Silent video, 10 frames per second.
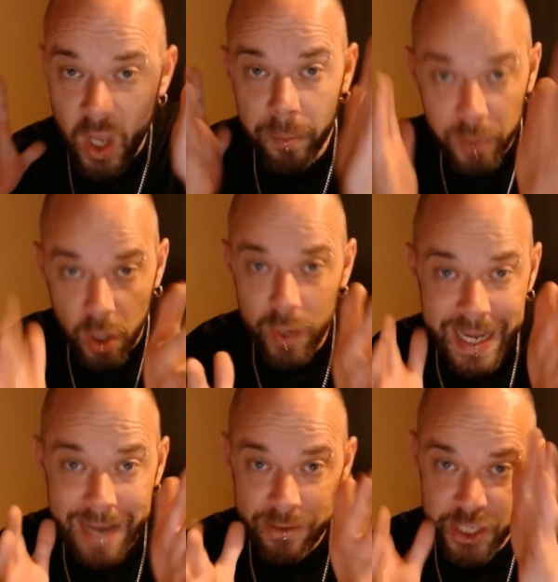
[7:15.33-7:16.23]
I'm
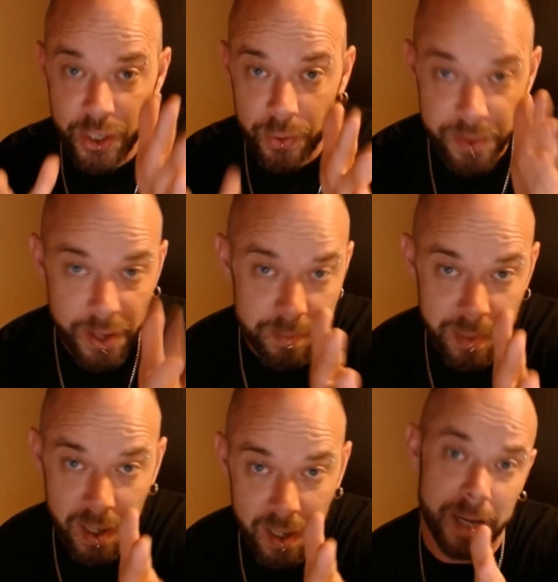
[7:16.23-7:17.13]
calling out to you,
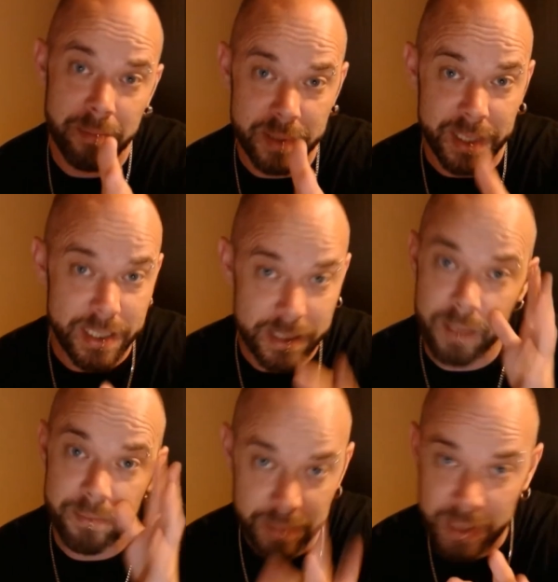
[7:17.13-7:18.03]
third-party companies, and
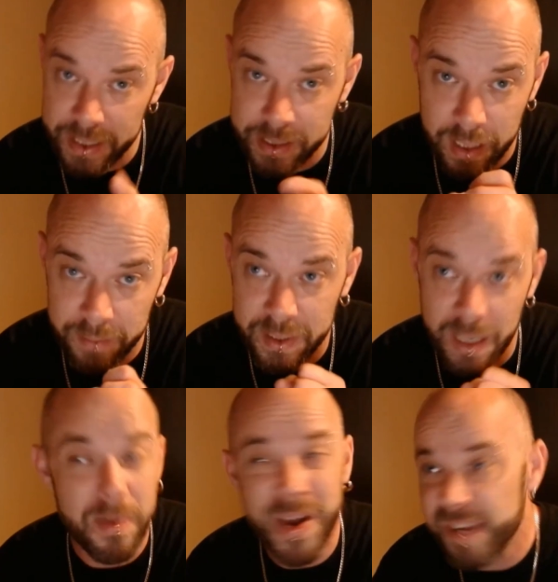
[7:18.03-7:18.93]
I
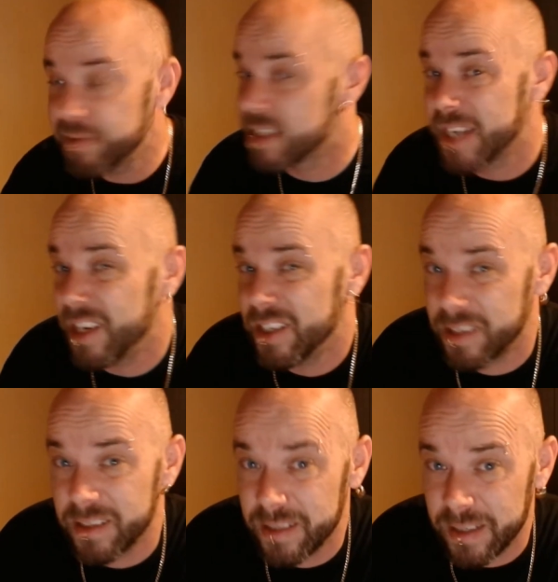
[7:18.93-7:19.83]
might even
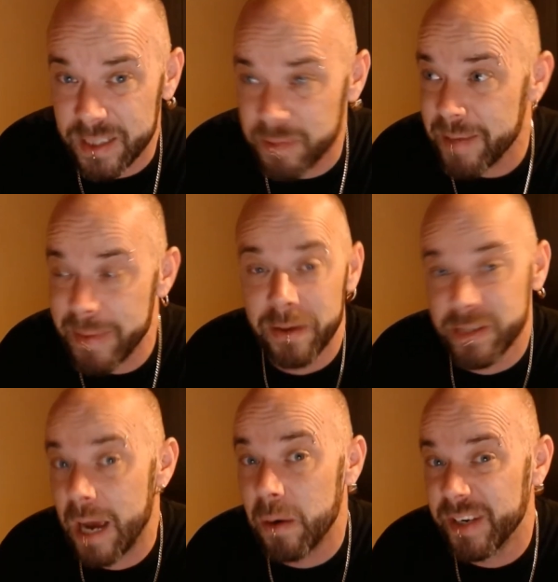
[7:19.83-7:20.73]
send some
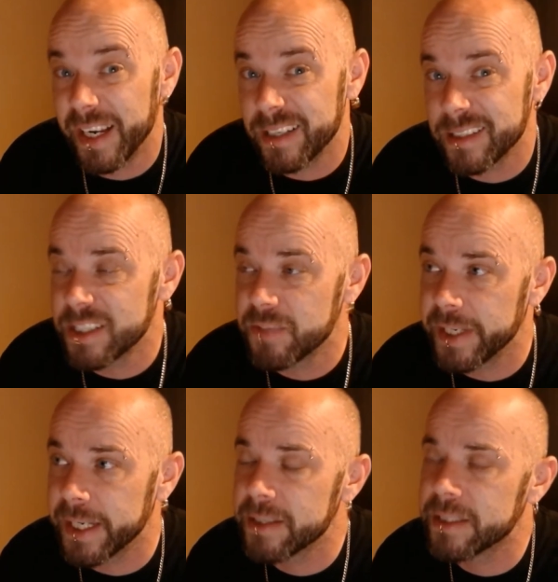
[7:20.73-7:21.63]
emails out with a link to this
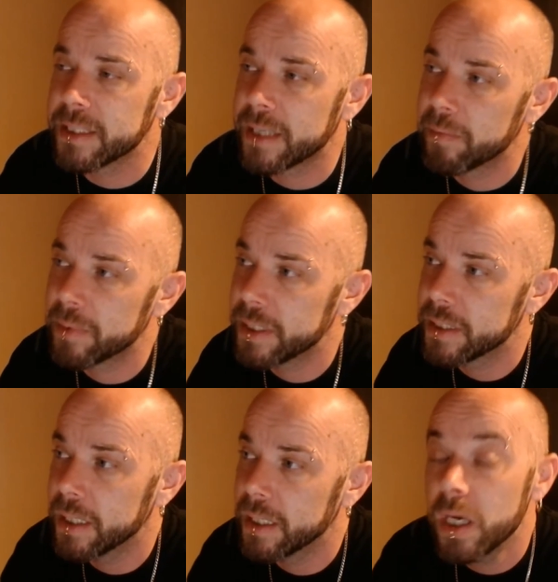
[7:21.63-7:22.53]
video to these
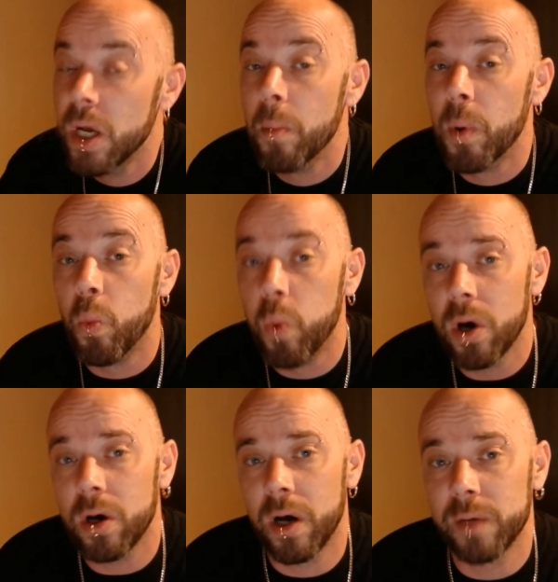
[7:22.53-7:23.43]
companies. But
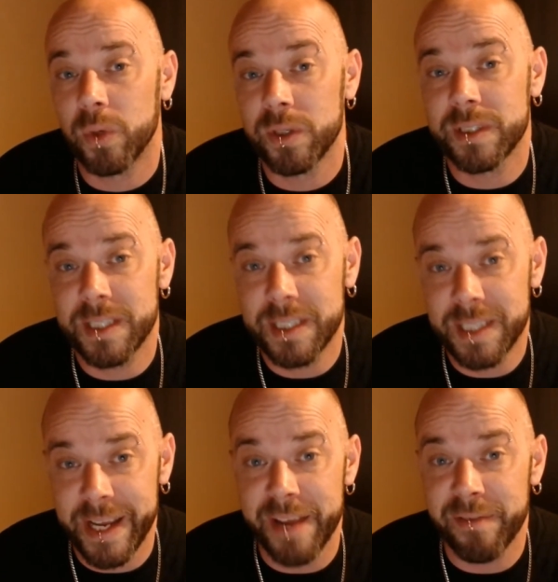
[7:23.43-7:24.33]
what I want to
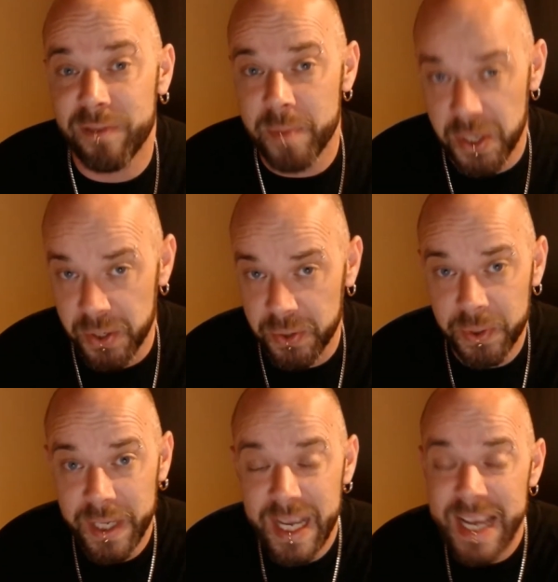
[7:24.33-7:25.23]
see from you
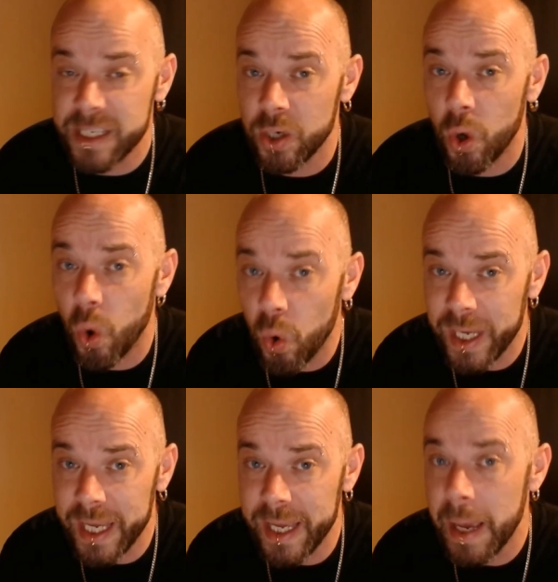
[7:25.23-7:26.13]
is an
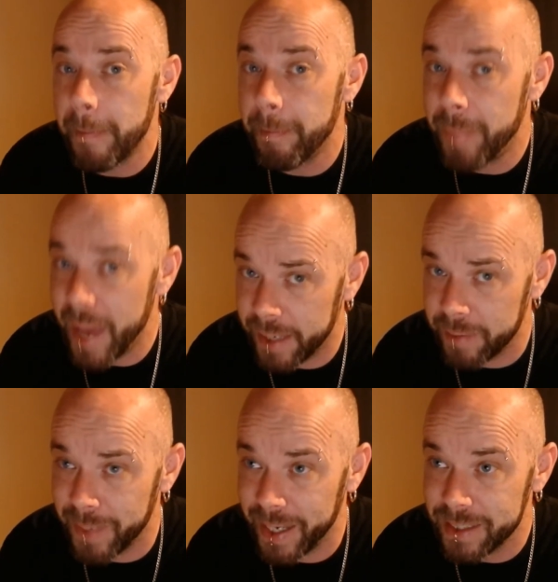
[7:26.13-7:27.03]
Orky pick
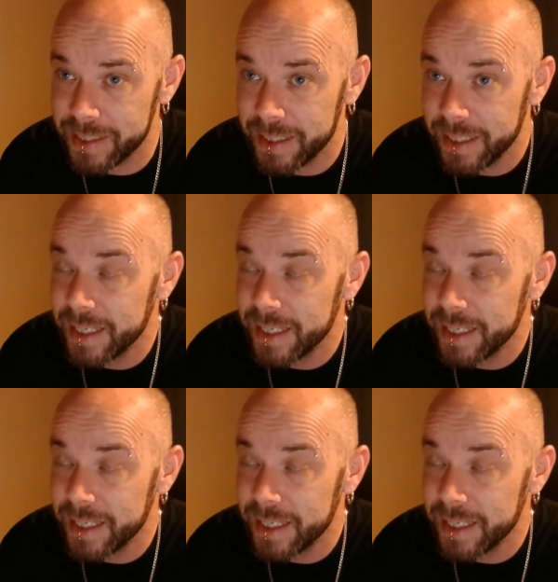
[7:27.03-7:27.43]
and mix.